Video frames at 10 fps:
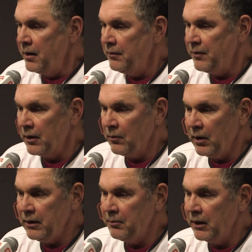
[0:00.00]
he found a
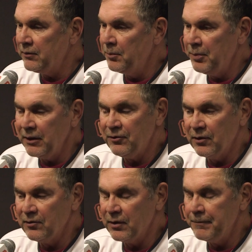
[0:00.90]
way to make some
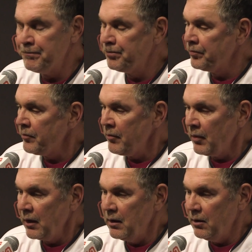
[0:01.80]
pitches, and,
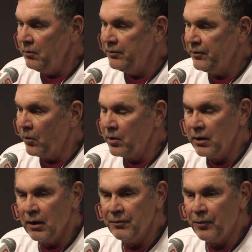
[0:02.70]
you know, we scored
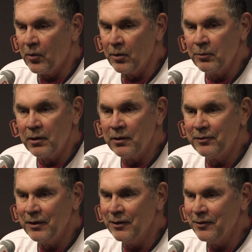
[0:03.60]
enough for him. We're
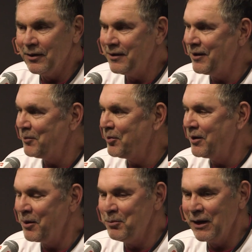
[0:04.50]
still not
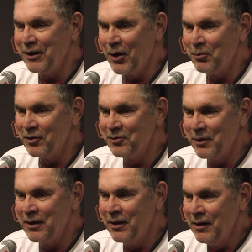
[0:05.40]
putting up big numbers,
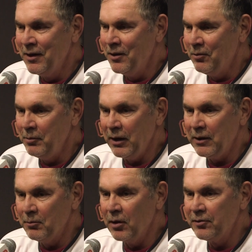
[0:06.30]
but we
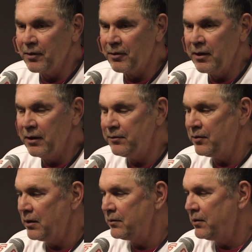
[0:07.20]
made most of our hits
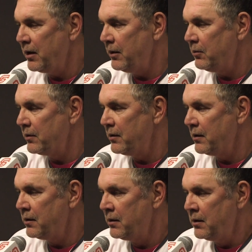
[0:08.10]
today with
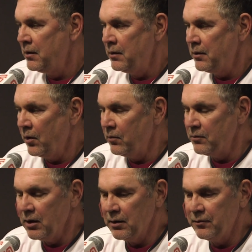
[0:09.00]
the home
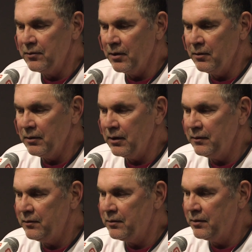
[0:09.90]
run, so
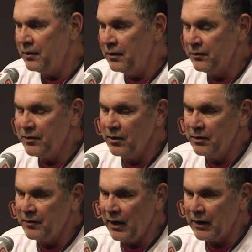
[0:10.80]
that's, and it's good to
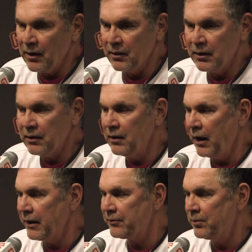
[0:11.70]
tack on that
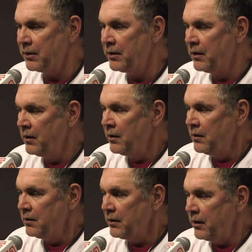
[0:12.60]
last one
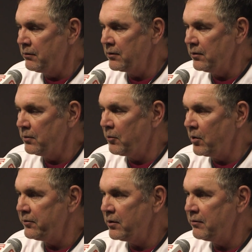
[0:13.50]
to give us a little
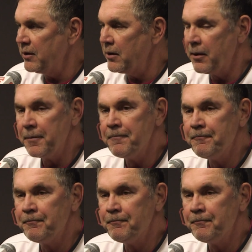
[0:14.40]
margin of error.